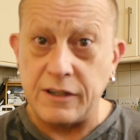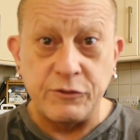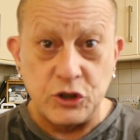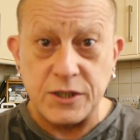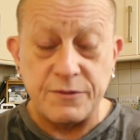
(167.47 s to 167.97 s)

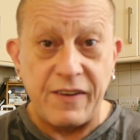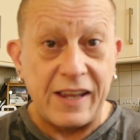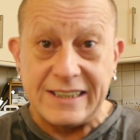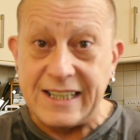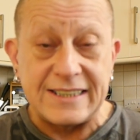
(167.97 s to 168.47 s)
i've just
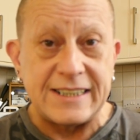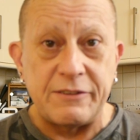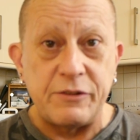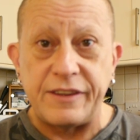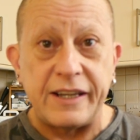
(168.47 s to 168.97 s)
validated
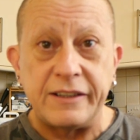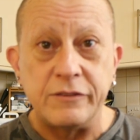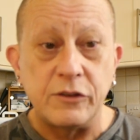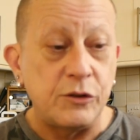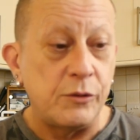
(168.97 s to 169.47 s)
everything
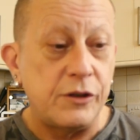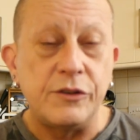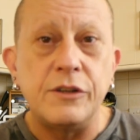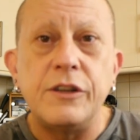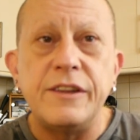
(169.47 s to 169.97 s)

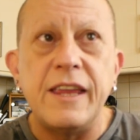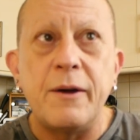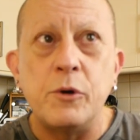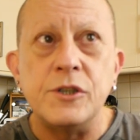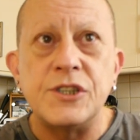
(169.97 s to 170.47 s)

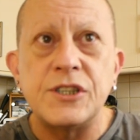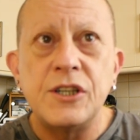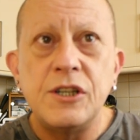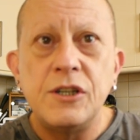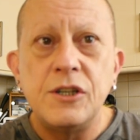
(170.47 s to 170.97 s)
there was